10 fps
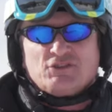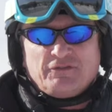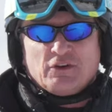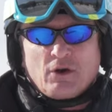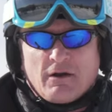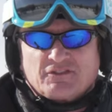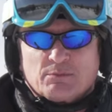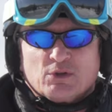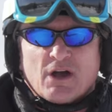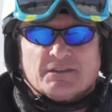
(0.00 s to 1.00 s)
you feel
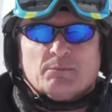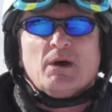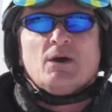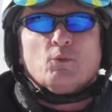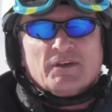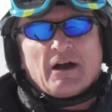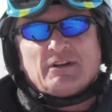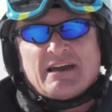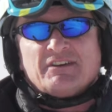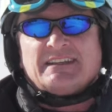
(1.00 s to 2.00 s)
comfortable on them
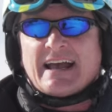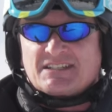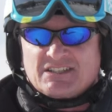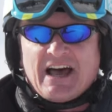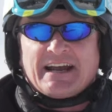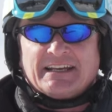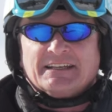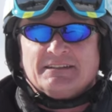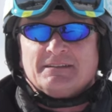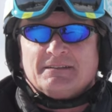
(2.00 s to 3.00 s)
without having that
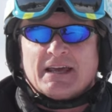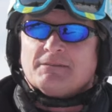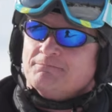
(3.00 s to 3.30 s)
sliding that